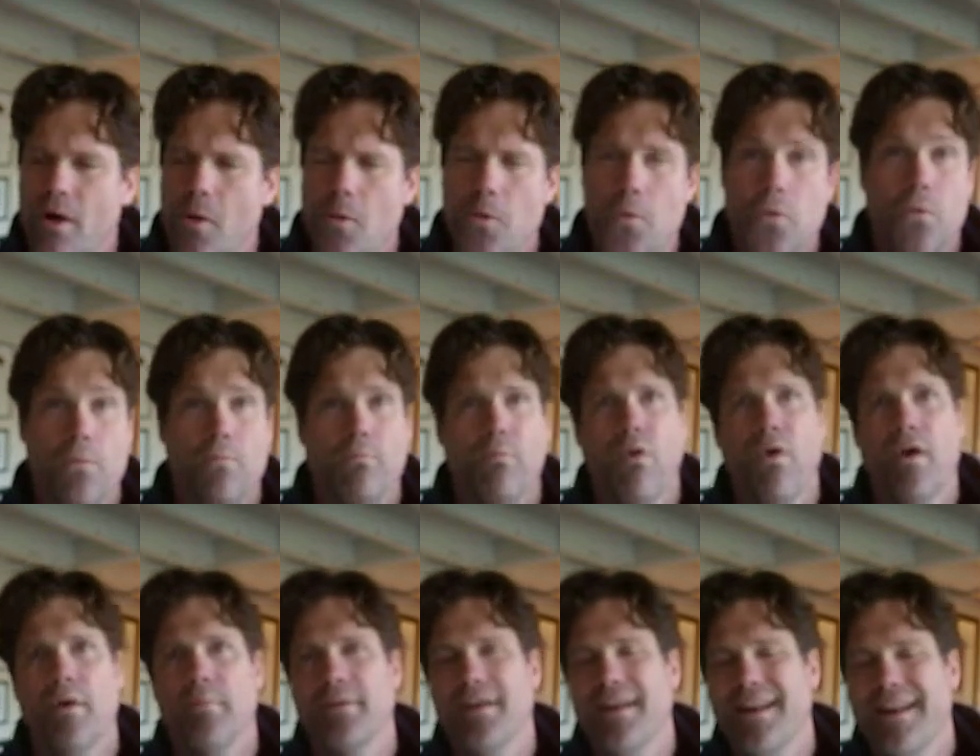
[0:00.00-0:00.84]
Whew, boy,
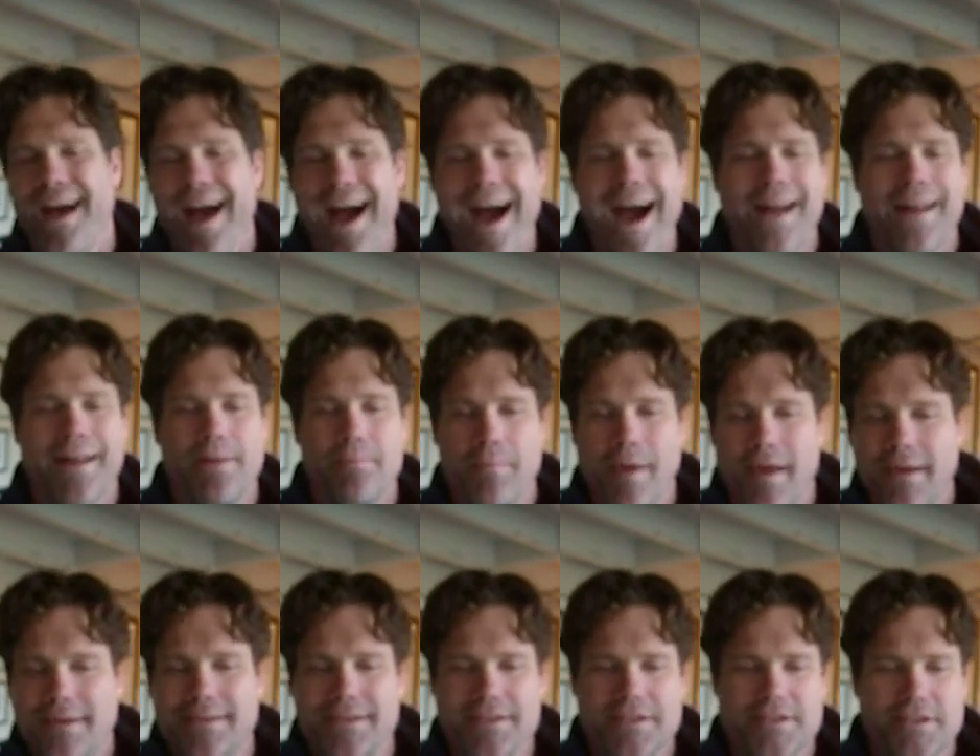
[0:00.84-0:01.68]
I'm getting hot. I
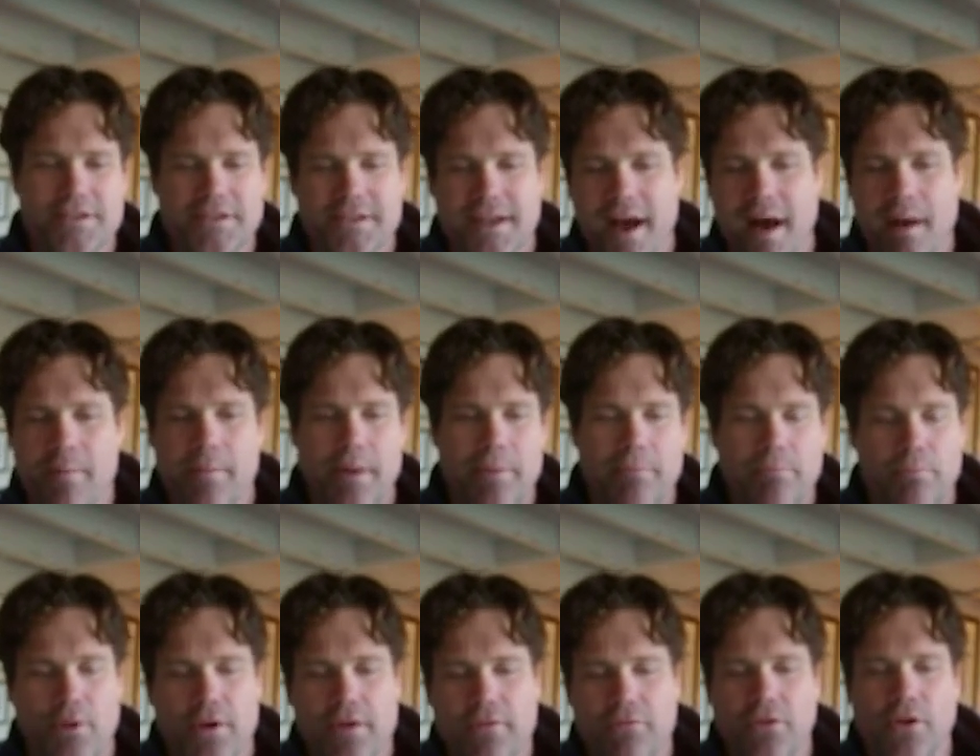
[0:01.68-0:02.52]
meant to just comment
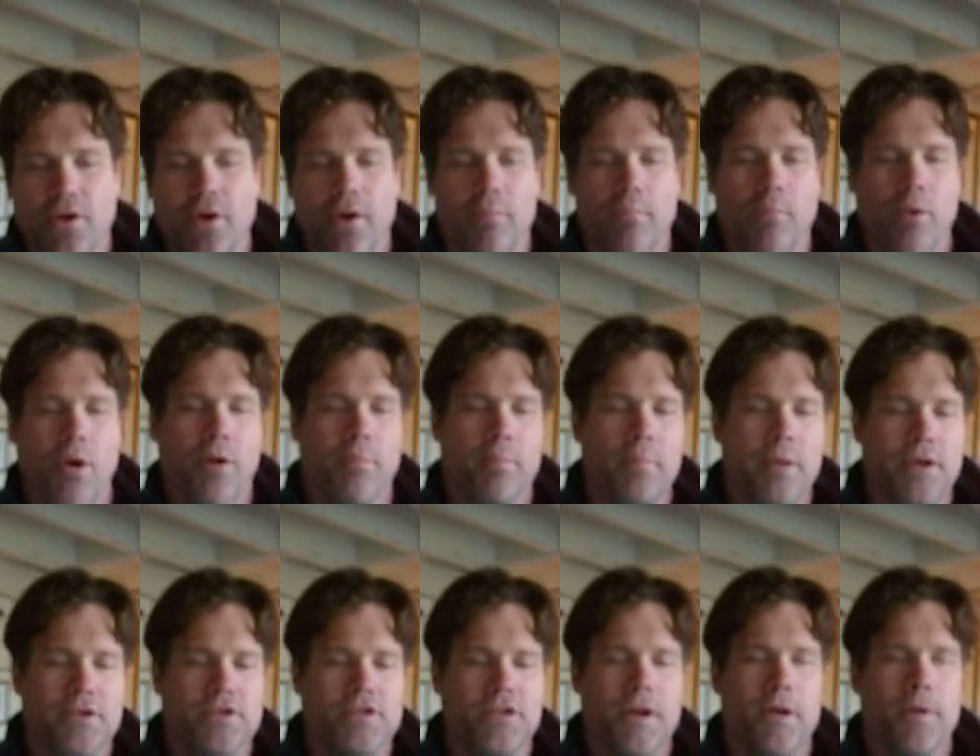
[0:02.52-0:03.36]
briefly on Mark
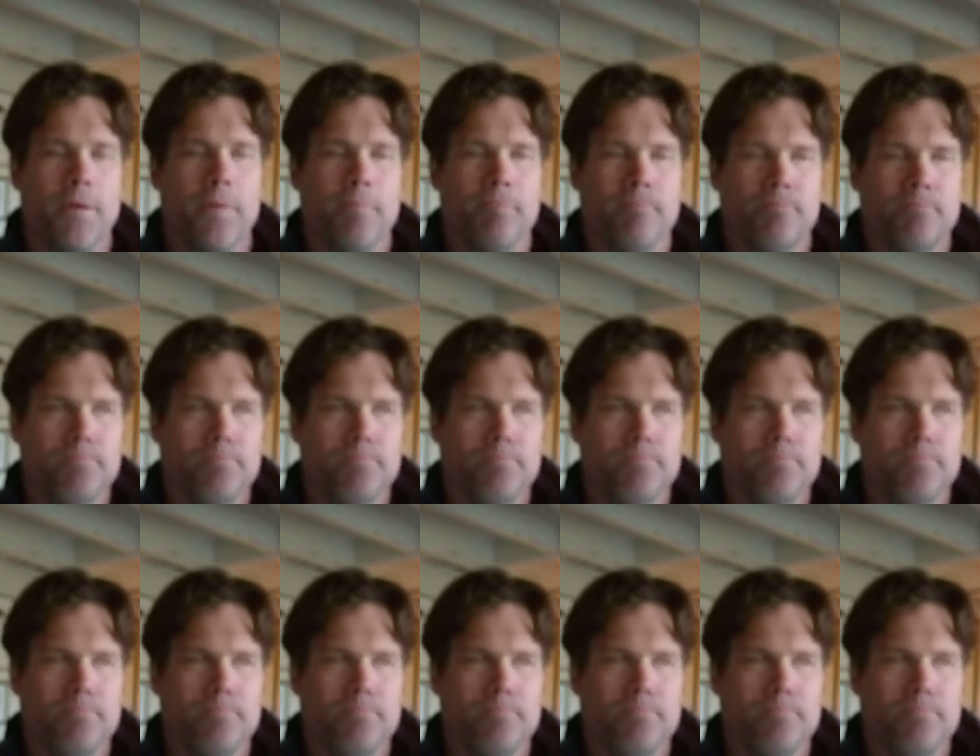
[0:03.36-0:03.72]
Mangino.